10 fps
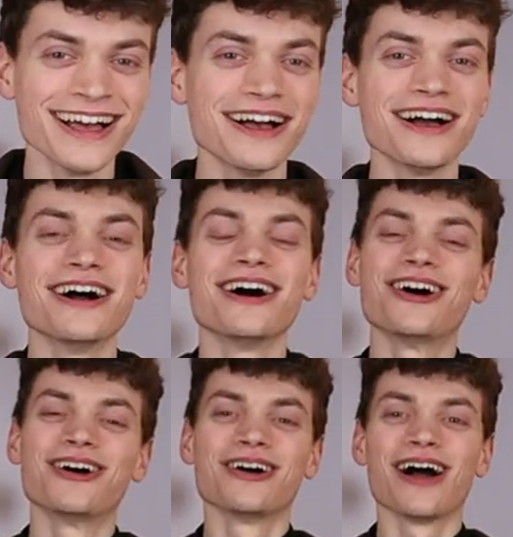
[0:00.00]

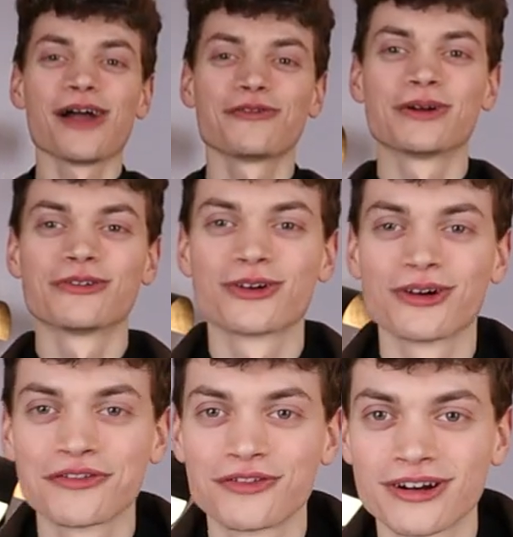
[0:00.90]
oh, I've been
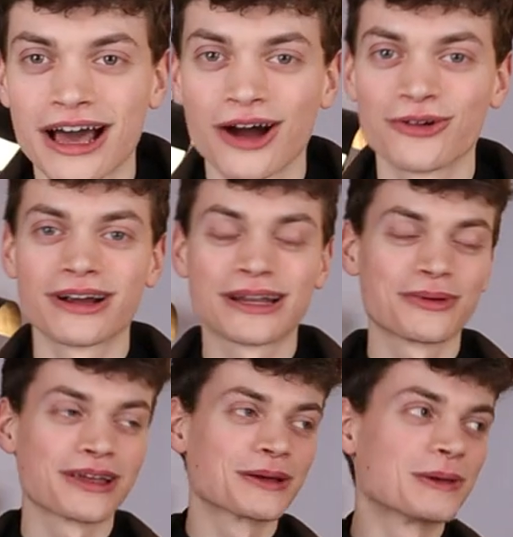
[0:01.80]
recording for an hour and
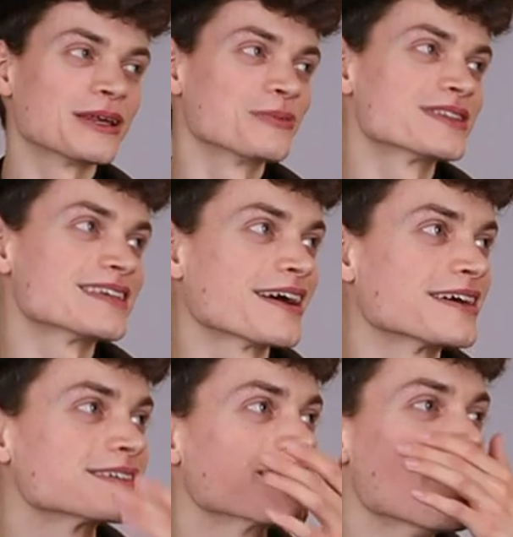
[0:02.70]
I'm getting a little bit
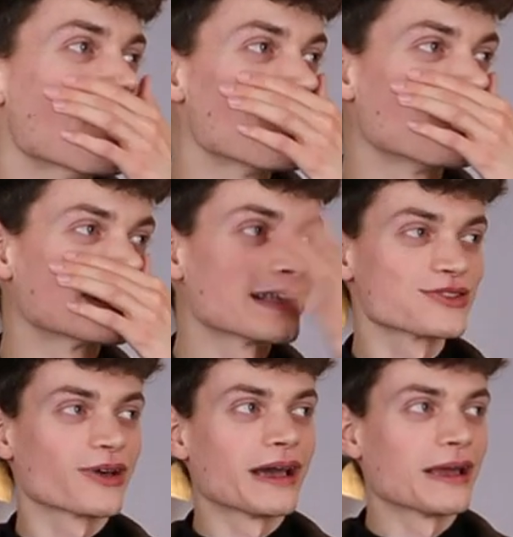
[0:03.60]
tired. But that's
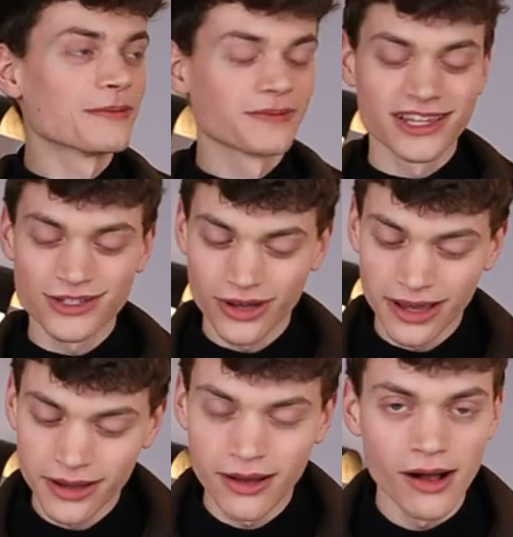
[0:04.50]
okay, that's
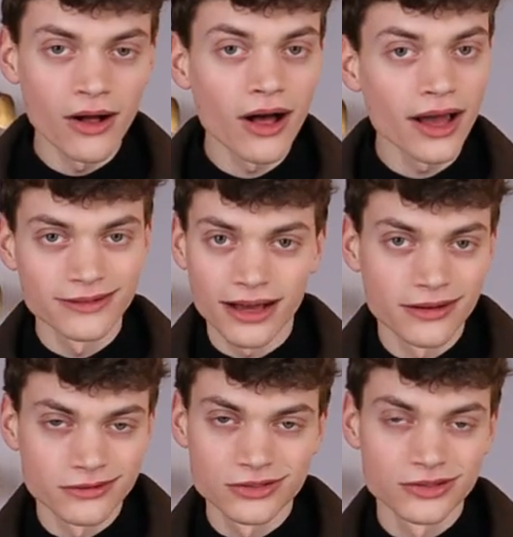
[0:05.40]
okay. I'll, I,
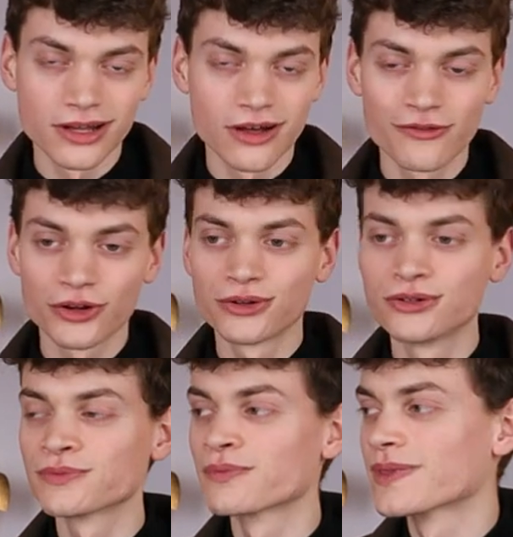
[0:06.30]
I'll do it all for
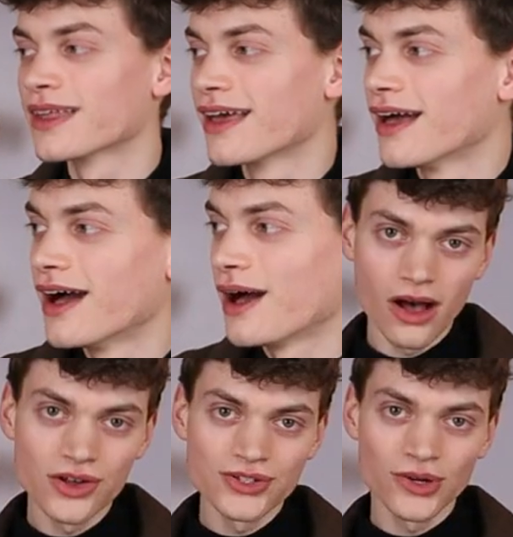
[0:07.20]
you.
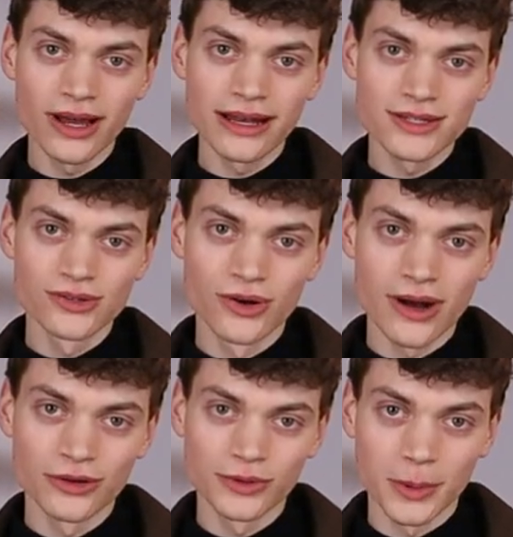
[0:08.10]
Also, I like to go
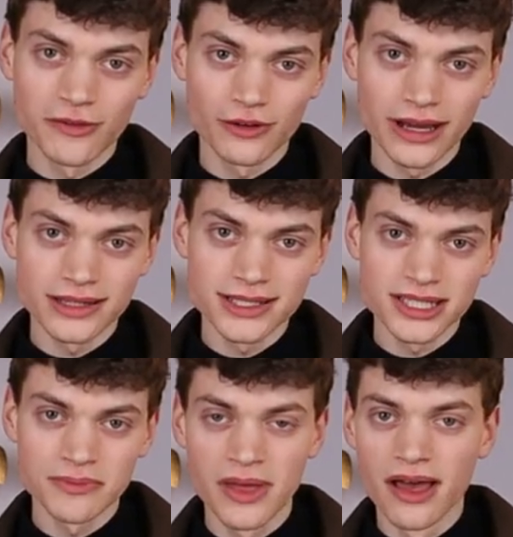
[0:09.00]
out with my
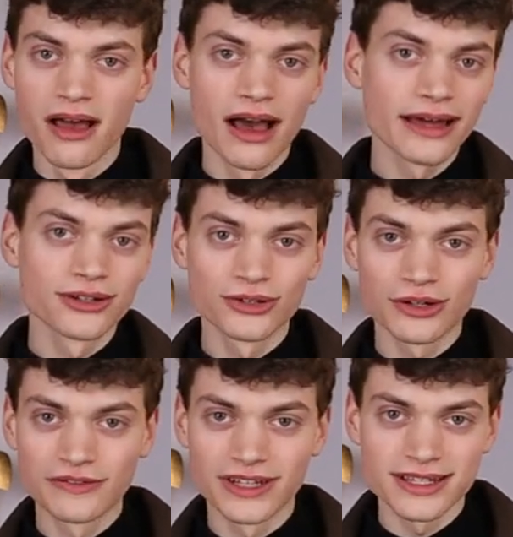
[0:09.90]
friends. I don't
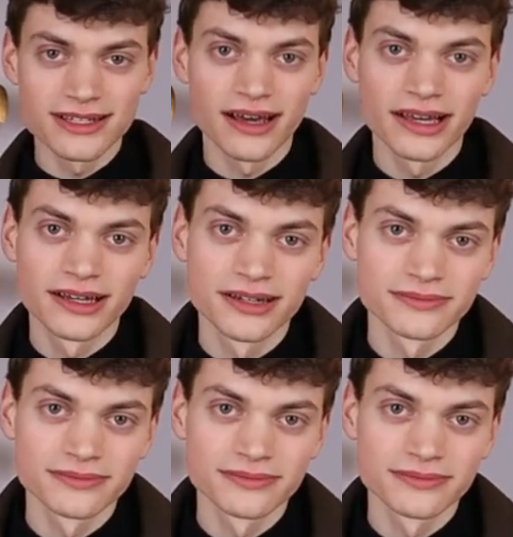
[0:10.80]
know if that's like